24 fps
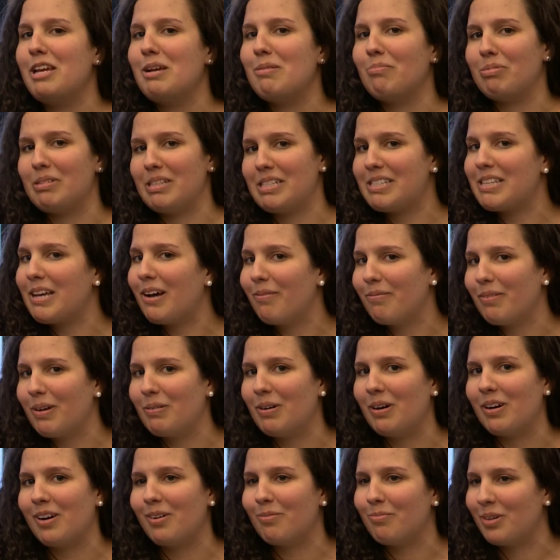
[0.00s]
Please help me
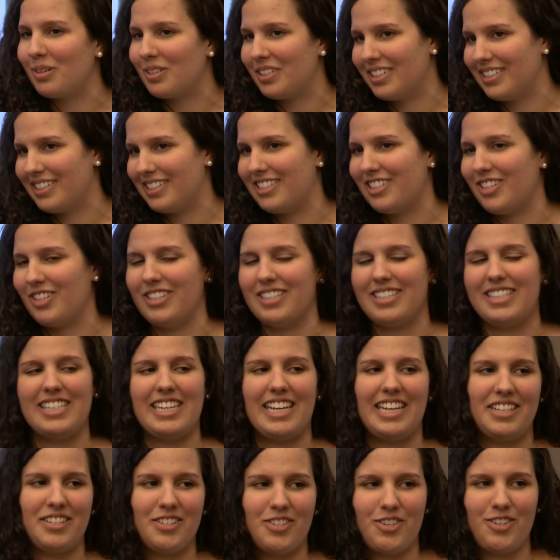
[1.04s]
welcome Erlinda to the
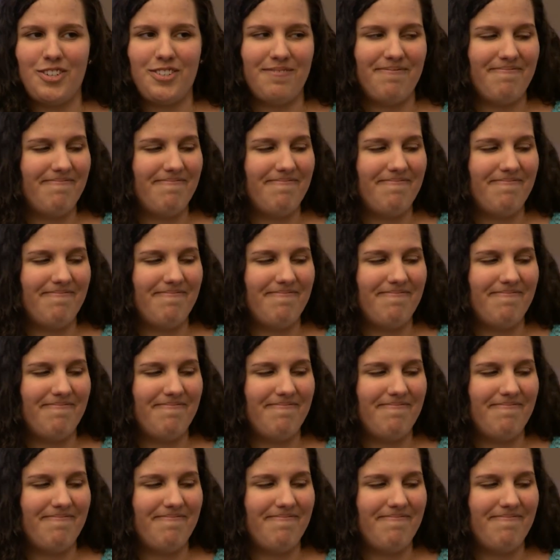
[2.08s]
stage.